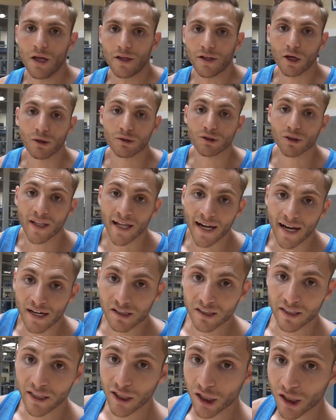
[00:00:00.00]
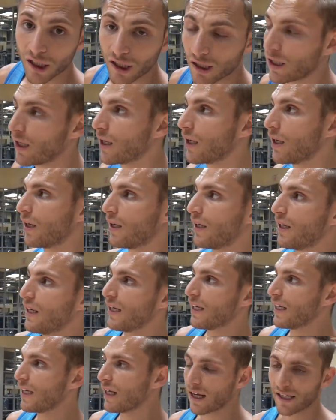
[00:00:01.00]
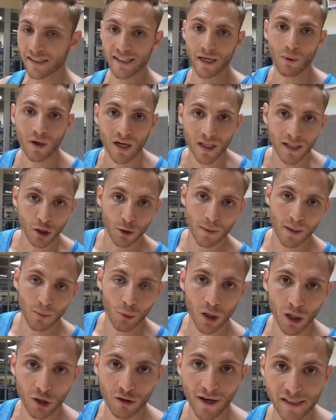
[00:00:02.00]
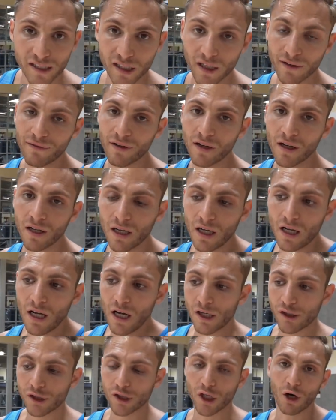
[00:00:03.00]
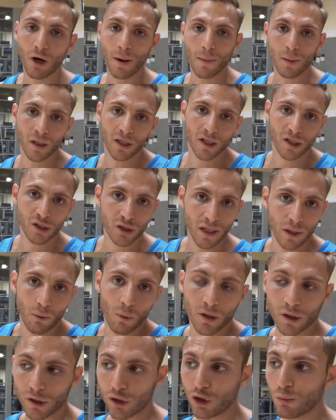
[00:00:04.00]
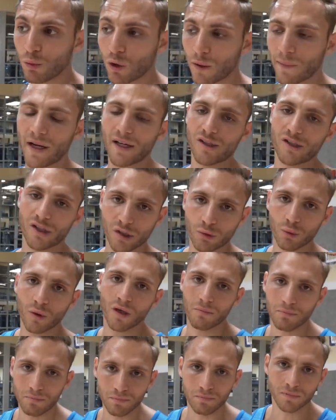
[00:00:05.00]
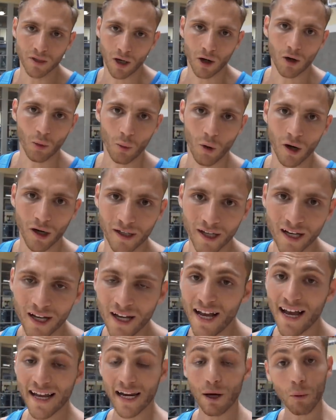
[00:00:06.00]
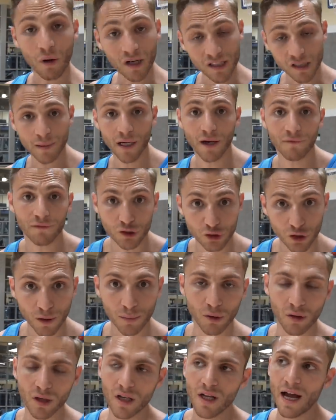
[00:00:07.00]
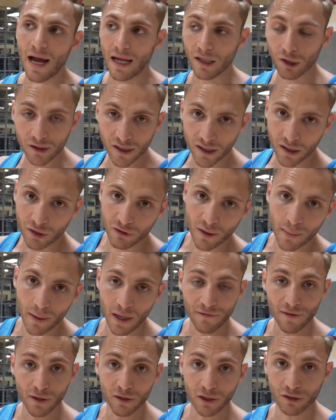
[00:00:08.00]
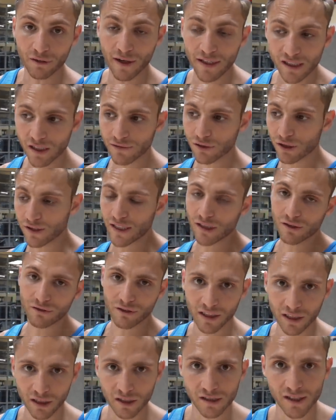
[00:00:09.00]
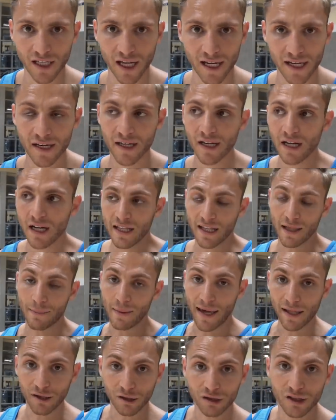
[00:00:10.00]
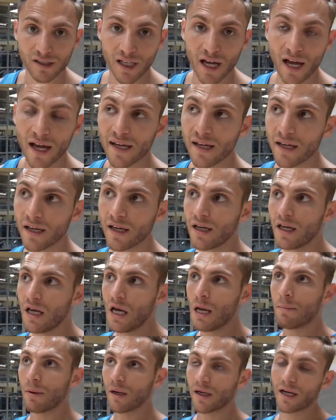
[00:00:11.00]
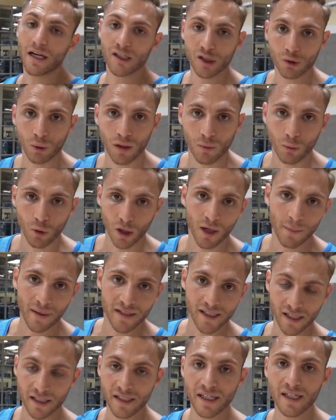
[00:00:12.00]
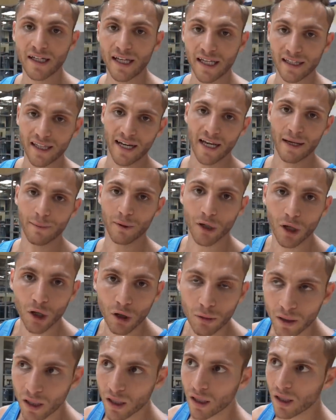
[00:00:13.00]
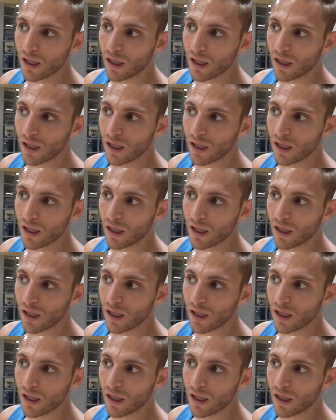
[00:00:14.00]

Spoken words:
Yo, so that actually hurt because I went a little bit more aggressive. So I'm only gonna do like one or two more, but I just wanna dunk one. And I want it to be off the dribble. I looked at the rim and I felt aggressive, so that's a really good sign that my energy's high. But I just wanna work on my technique, get that hammered home.